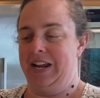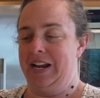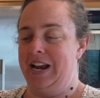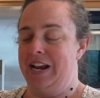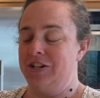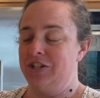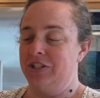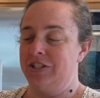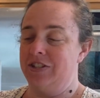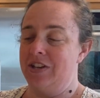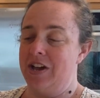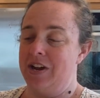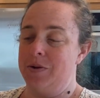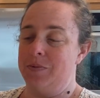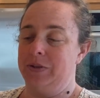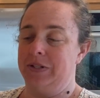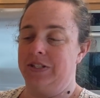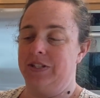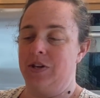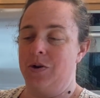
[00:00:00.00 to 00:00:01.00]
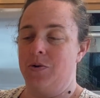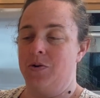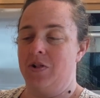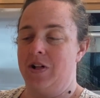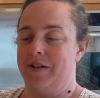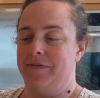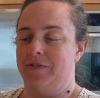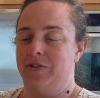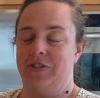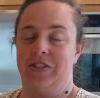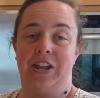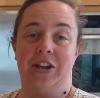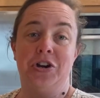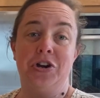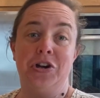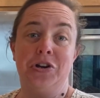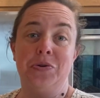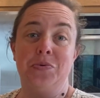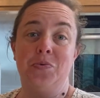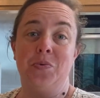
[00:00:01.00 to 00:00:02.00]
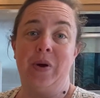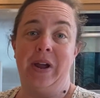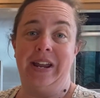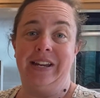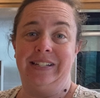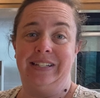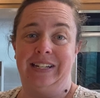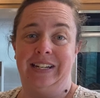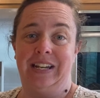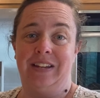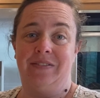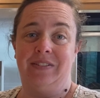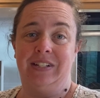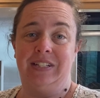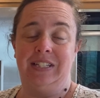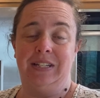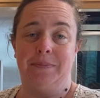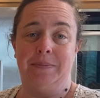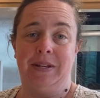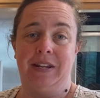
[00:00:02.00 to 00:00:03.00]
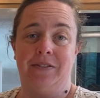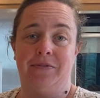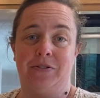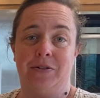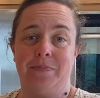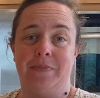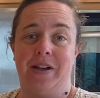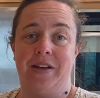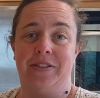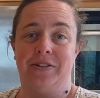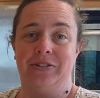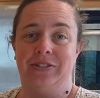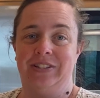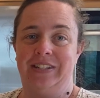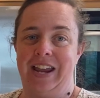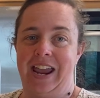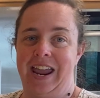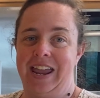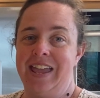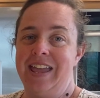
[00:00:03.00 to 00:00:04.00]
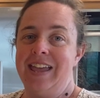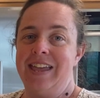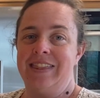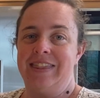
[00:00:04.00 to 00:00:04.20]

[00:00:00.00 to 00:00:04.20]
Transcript: And I just thought it was so clever. They couldn't wait to give it to me for Mother's Day.